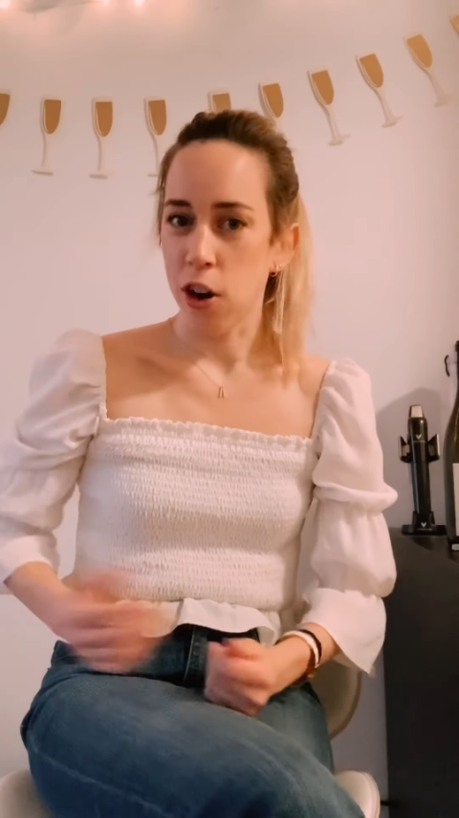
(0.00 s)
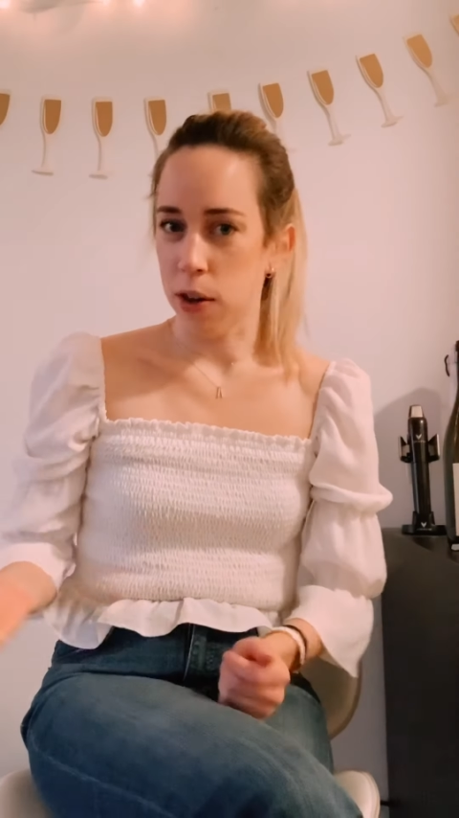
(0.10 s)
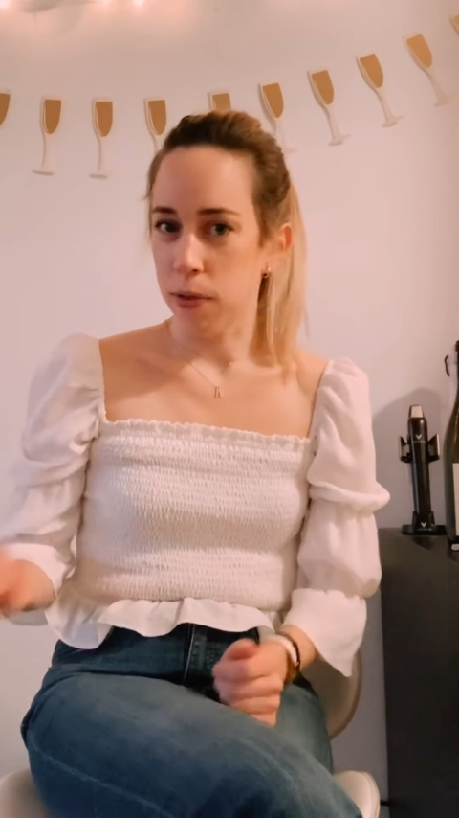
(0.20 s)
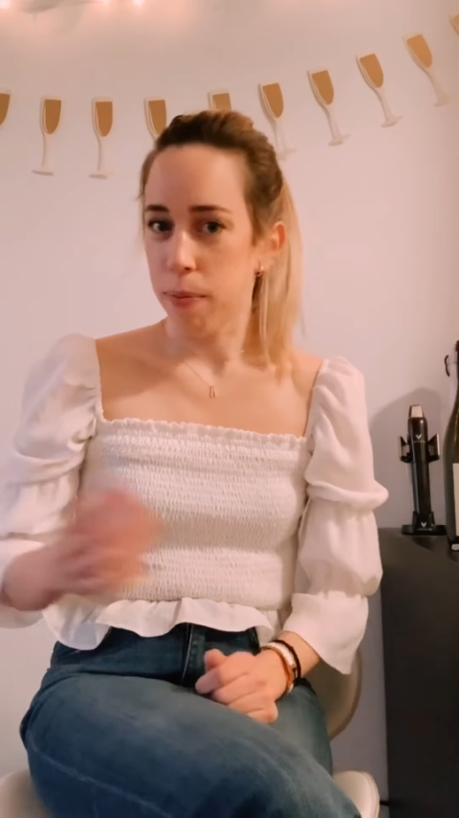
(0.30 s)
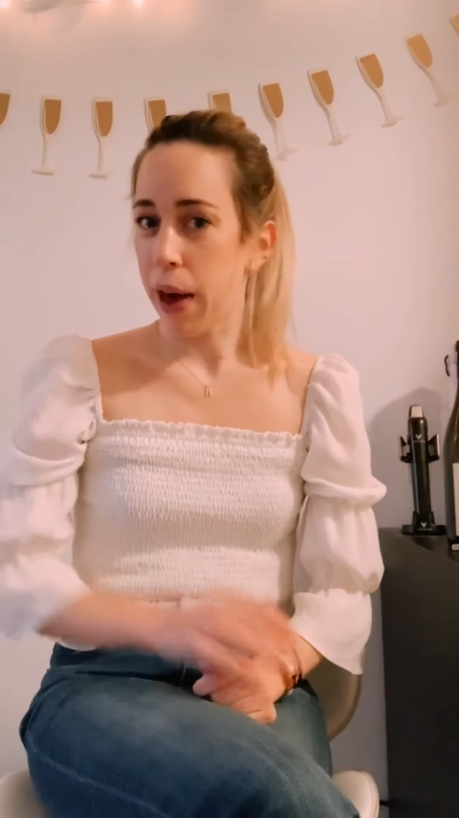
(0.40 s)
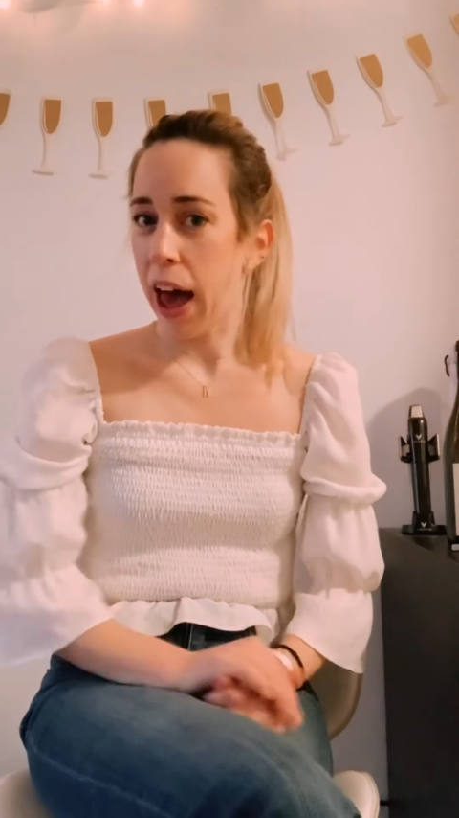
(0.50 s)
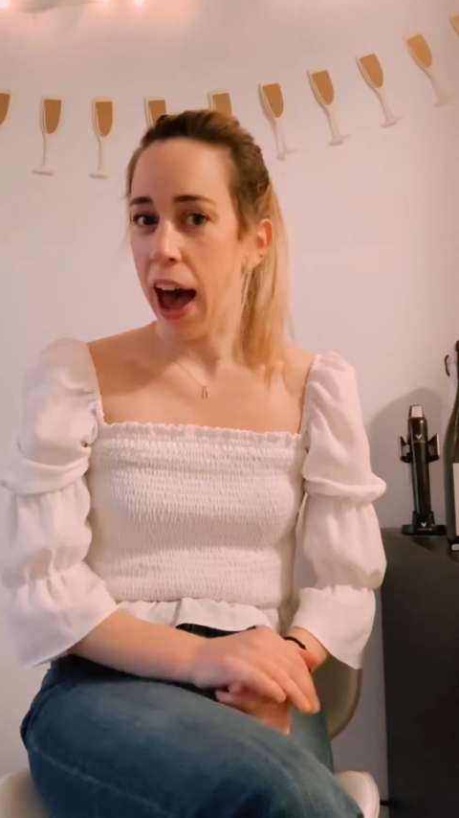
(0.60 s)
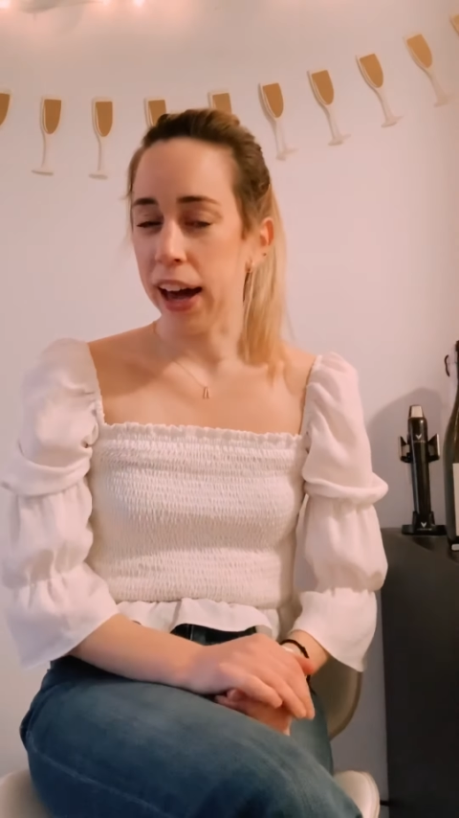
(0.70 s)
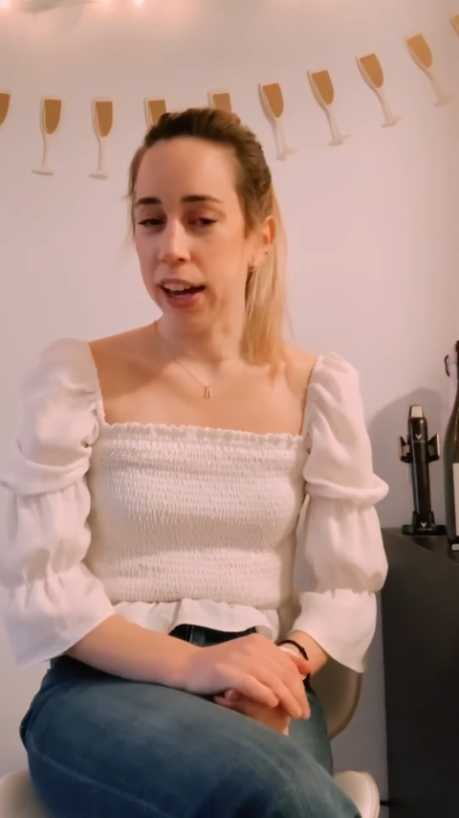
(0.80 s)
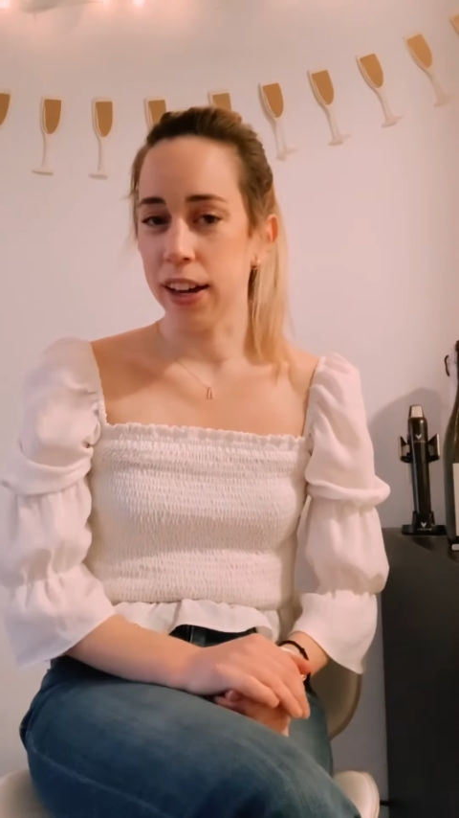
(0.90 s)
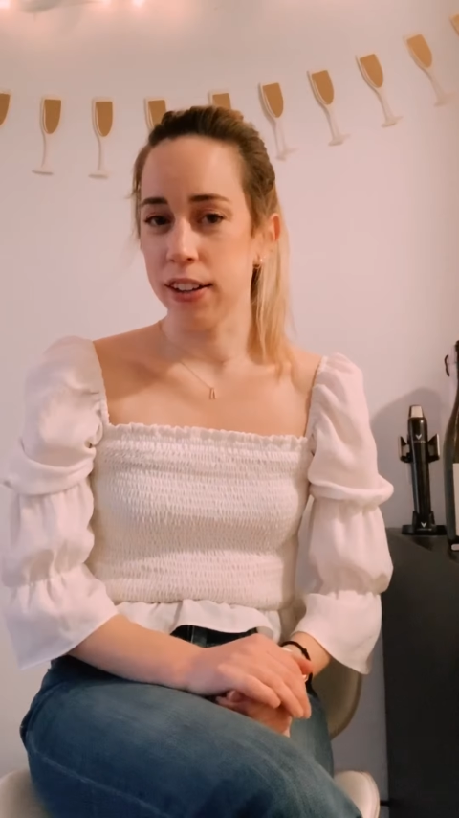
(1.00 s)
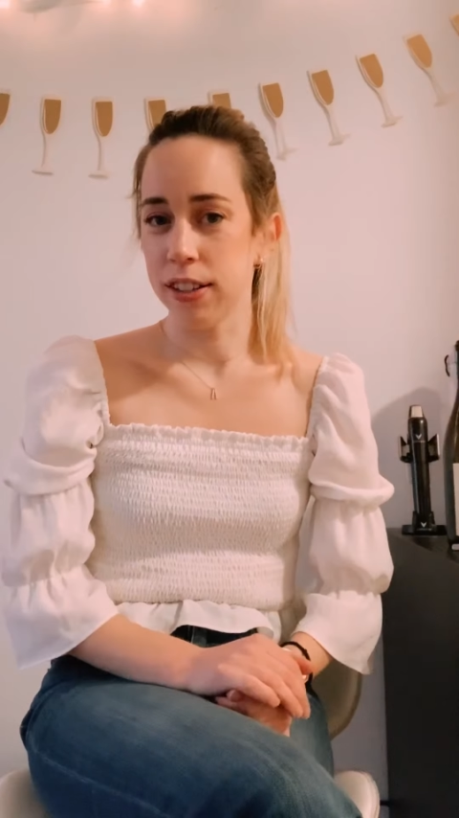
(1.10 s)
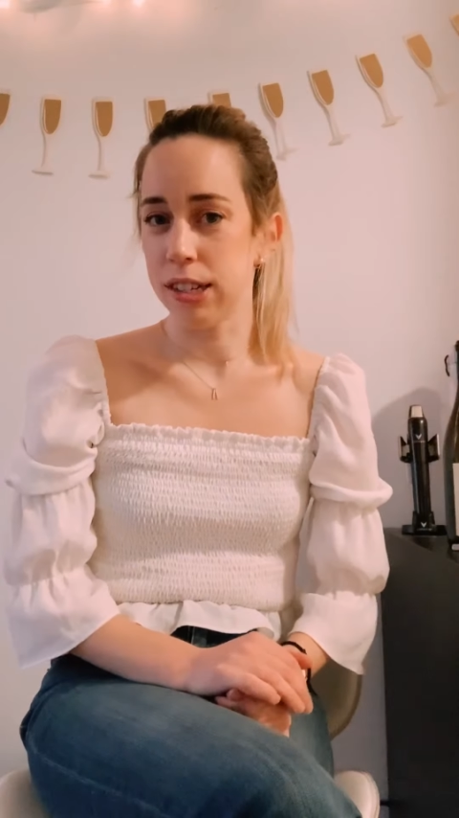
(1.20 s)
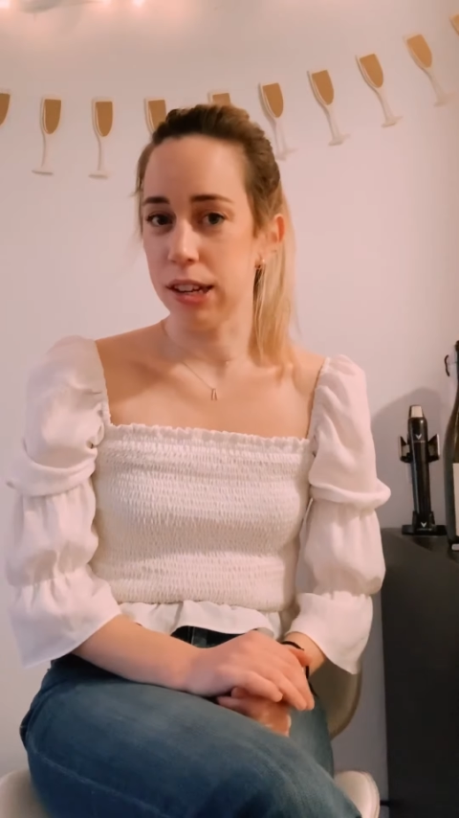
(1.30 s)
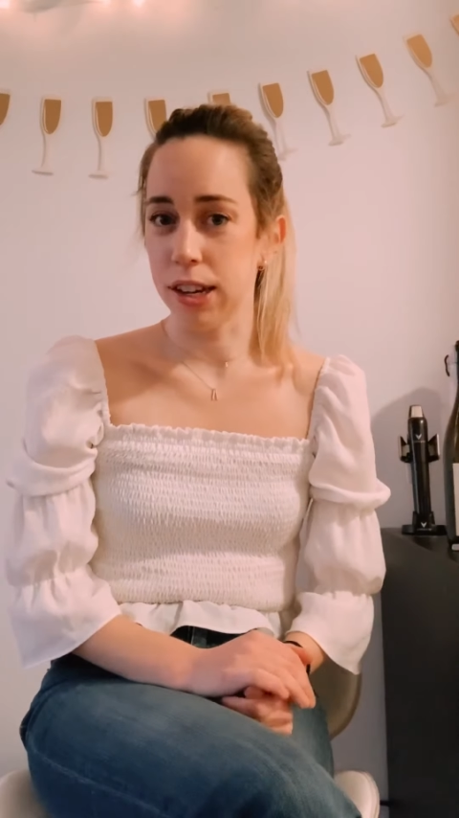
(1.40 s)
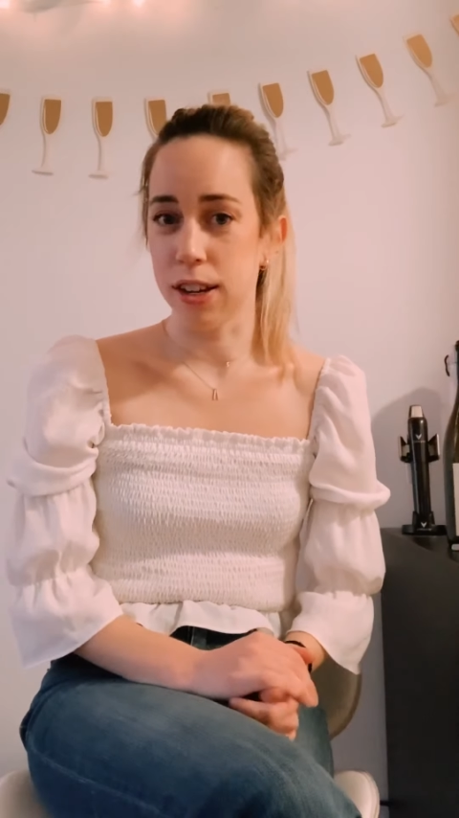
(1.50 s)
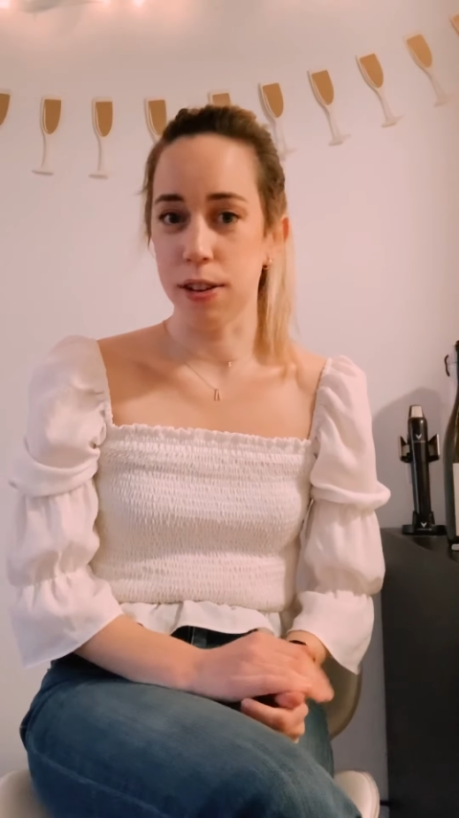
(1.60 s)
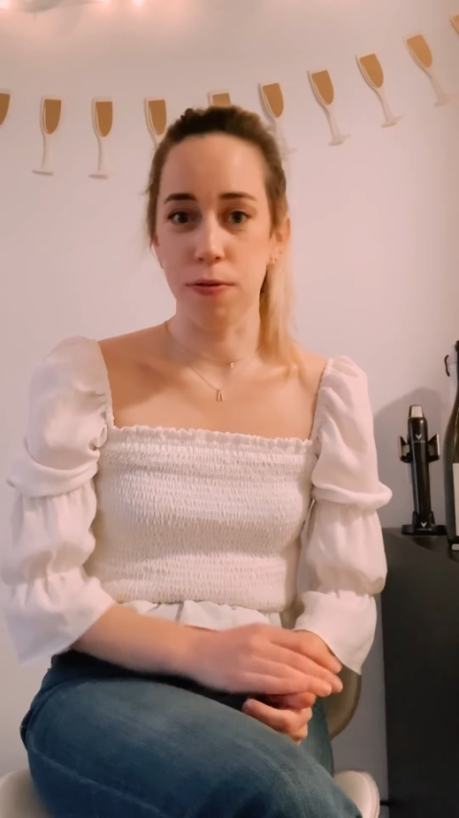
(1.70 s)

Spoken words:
I went back to